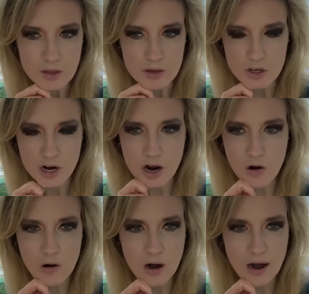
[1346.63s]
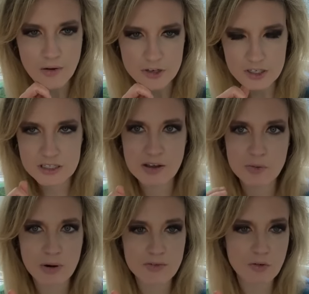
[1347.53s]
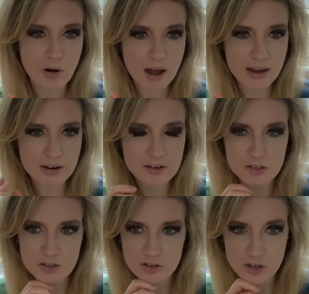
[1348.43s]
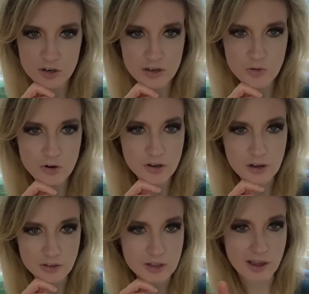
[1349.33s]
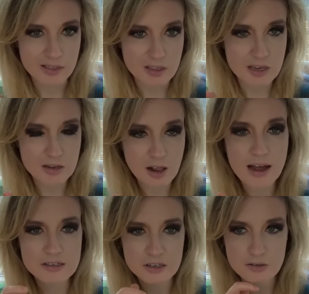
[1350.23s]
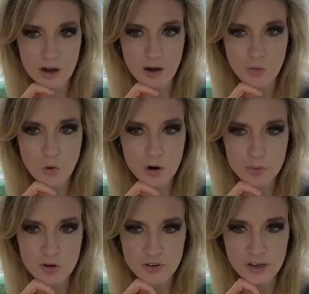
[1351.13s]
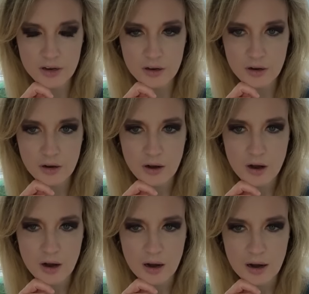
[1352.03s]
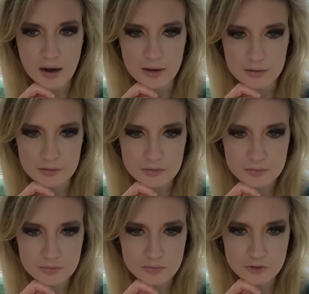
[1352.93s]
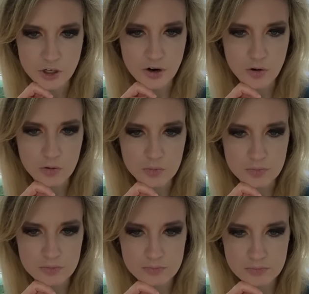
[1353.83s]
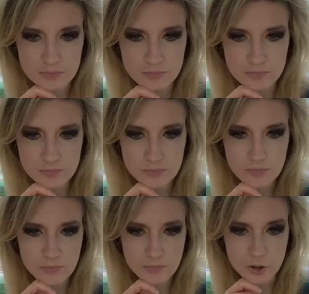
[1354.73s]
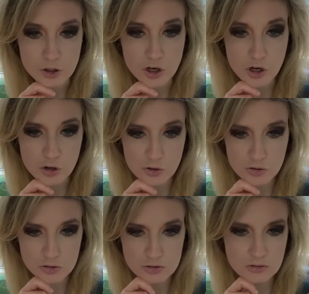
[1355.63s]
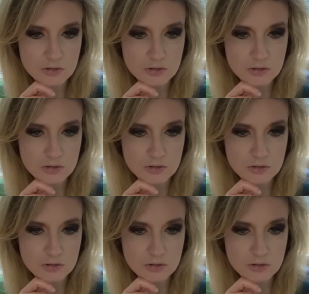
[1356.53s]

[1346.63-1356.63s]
you know, obviously Saving Private Ryan is considered like a really like the classic uh, war movie. Uh, you know, Platoon.